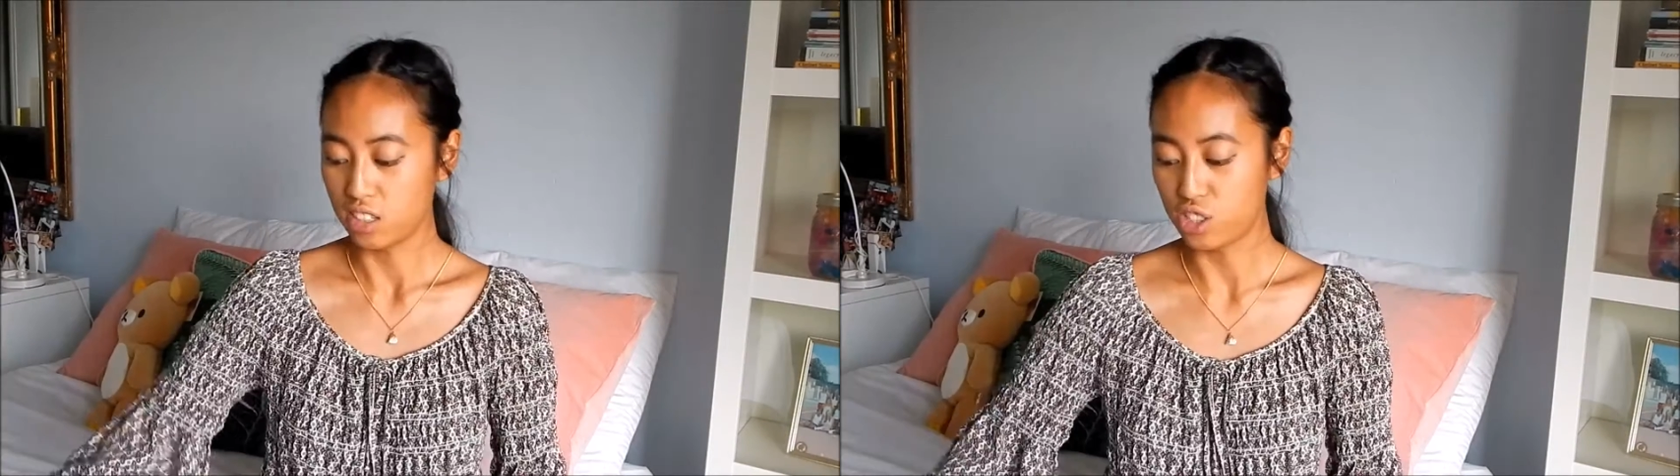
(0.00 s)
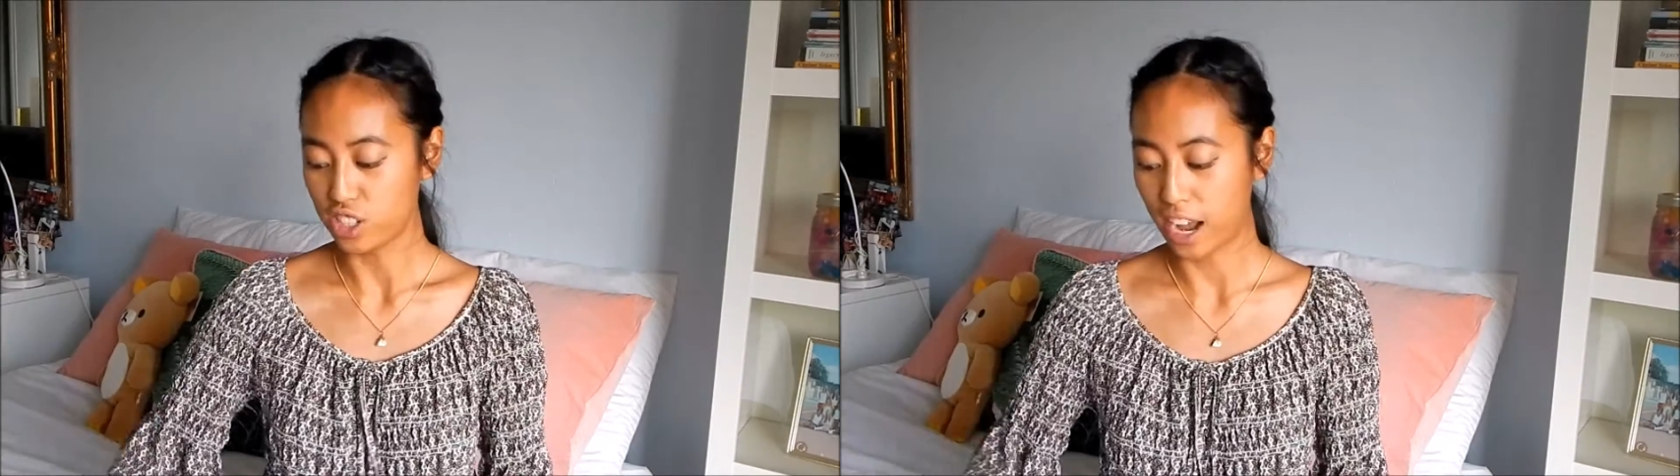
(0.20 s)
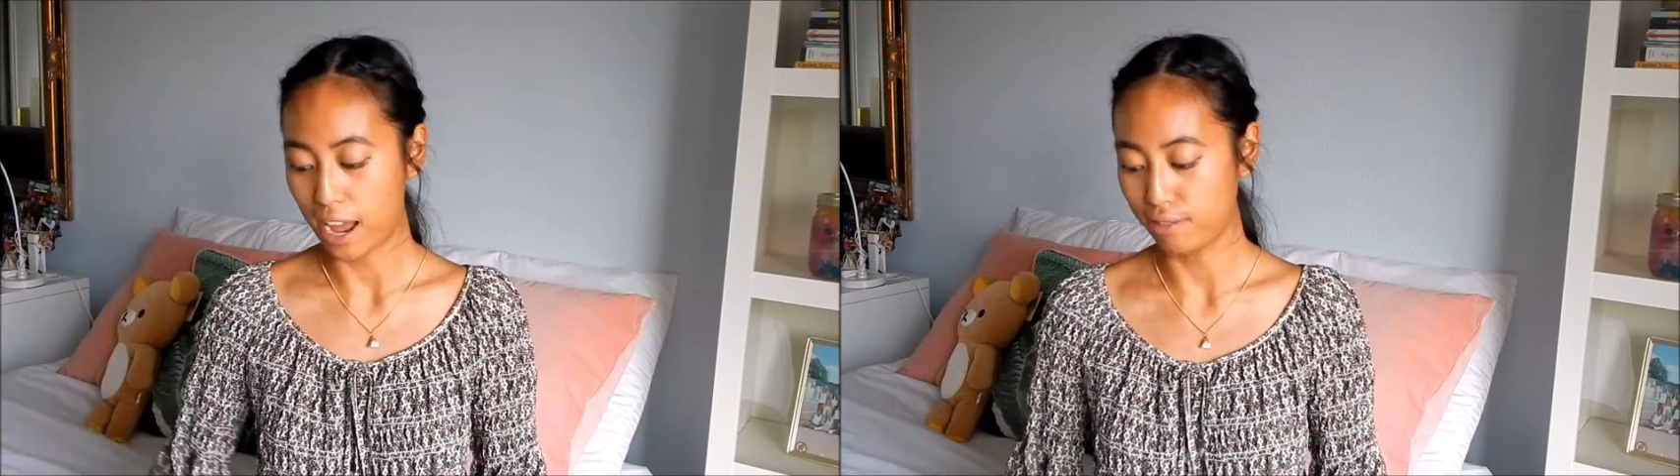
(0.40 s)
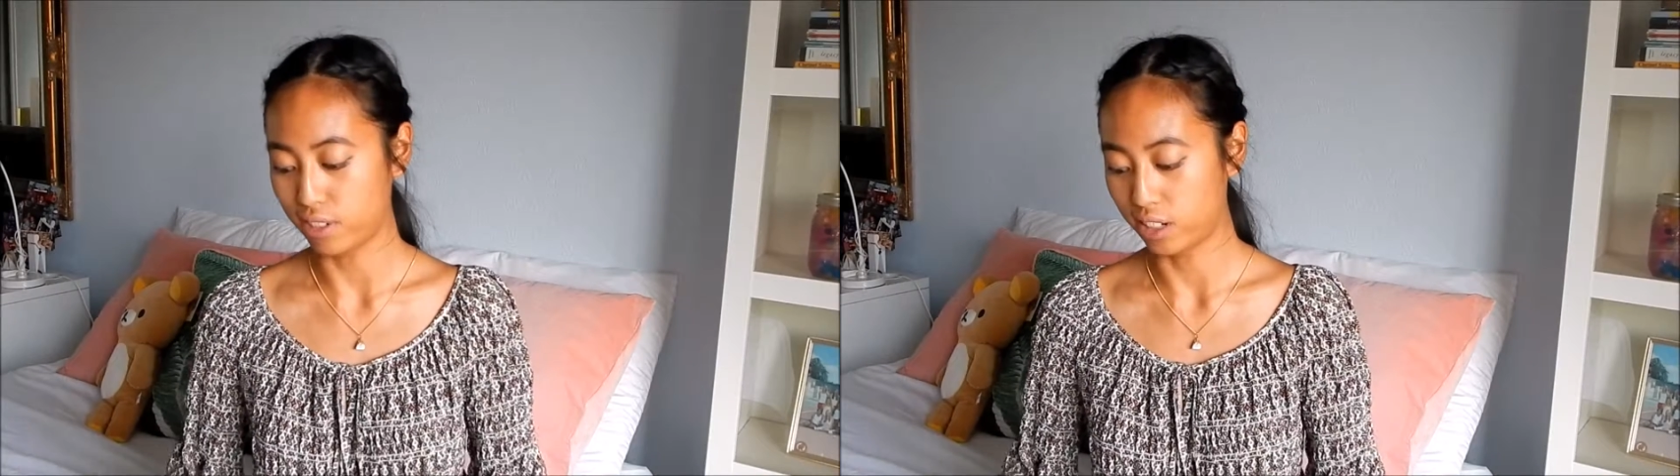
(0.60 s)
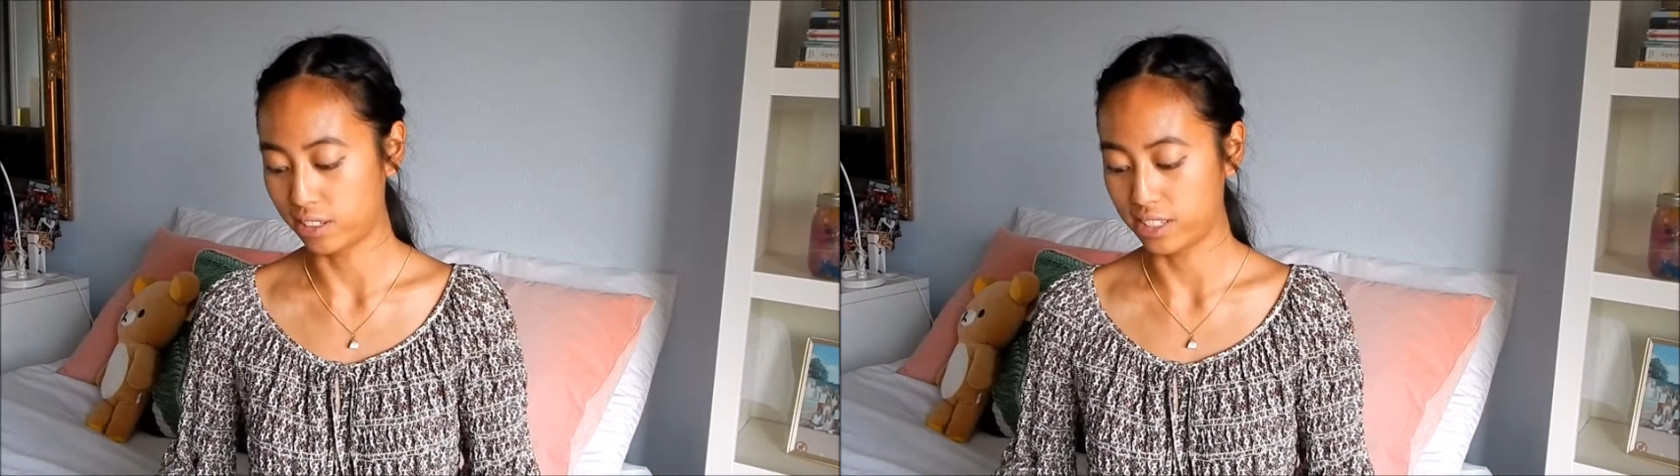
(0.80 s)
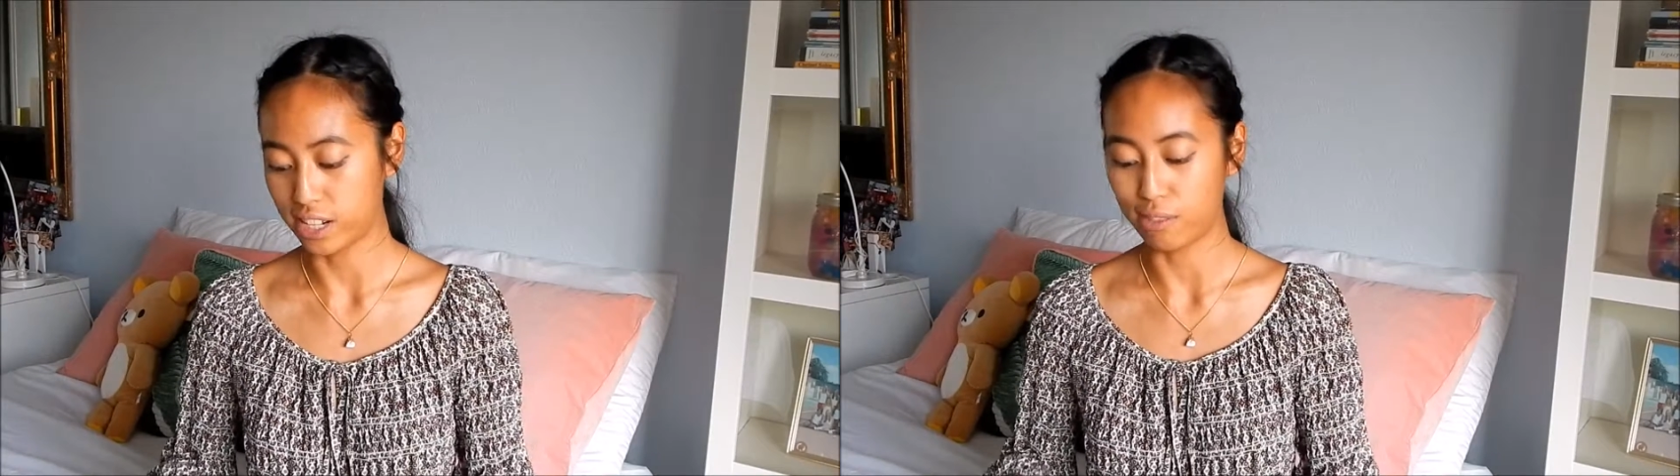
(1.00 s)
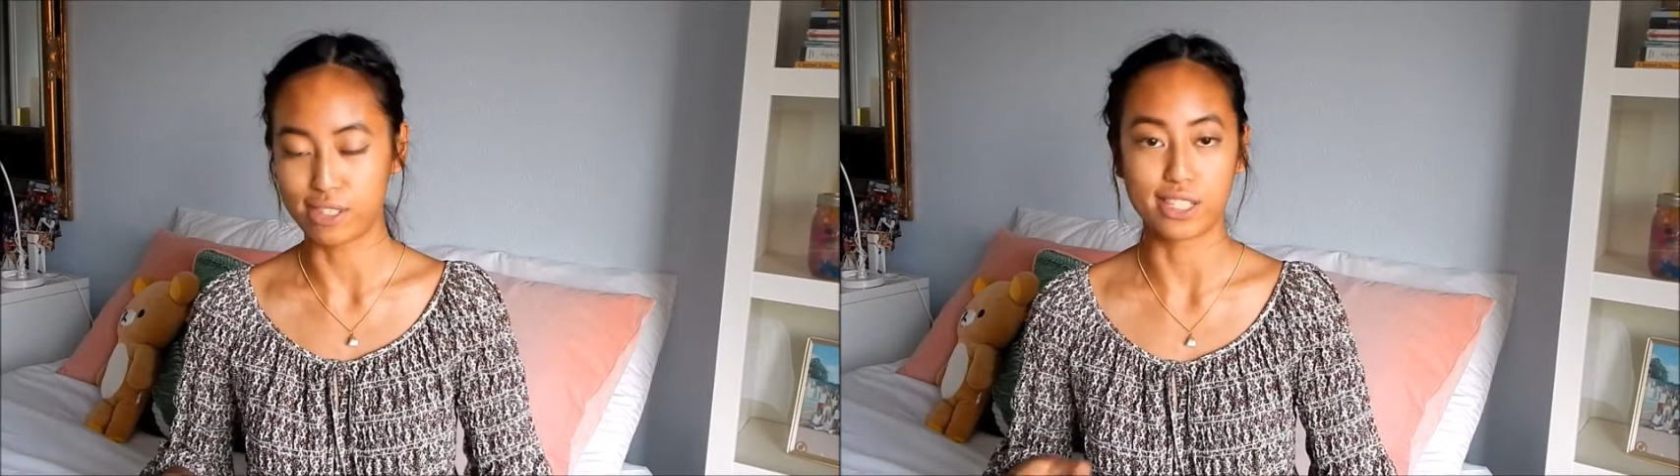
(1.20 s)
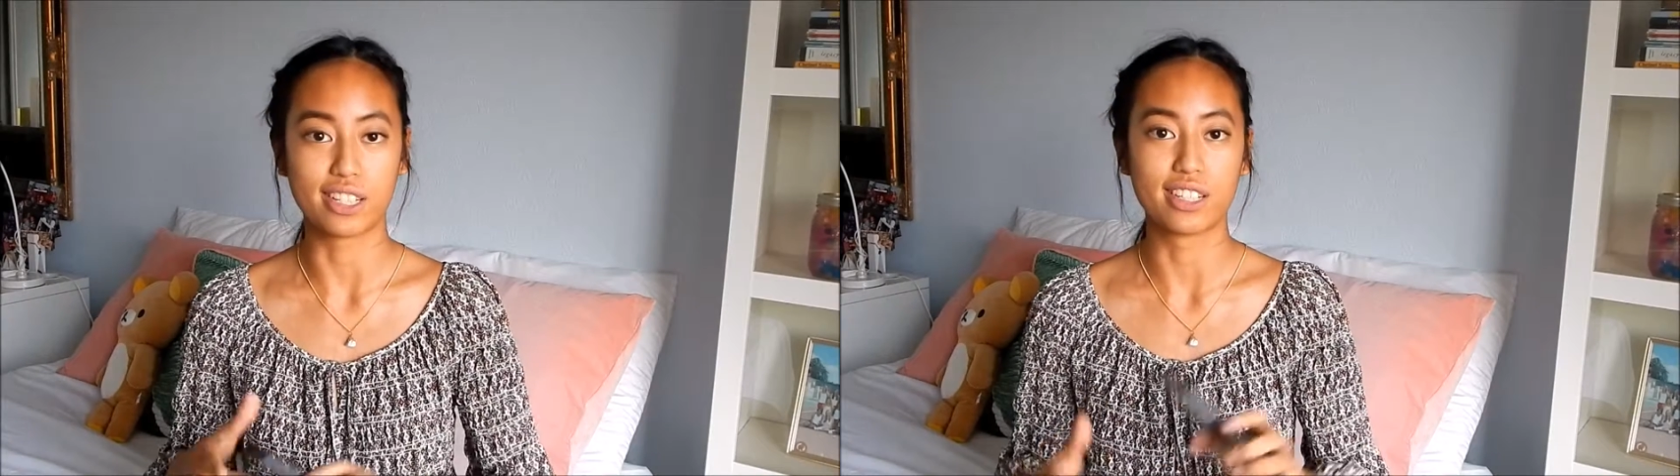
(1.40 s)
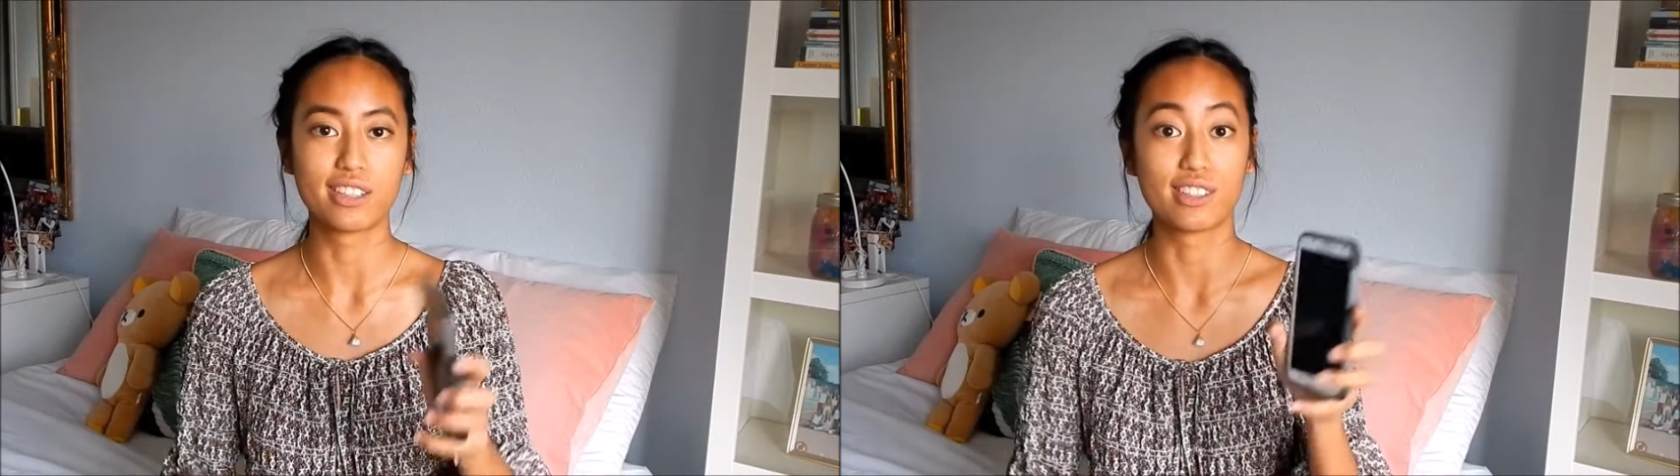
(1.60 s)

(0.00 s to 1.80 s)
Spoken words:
you should have is obviously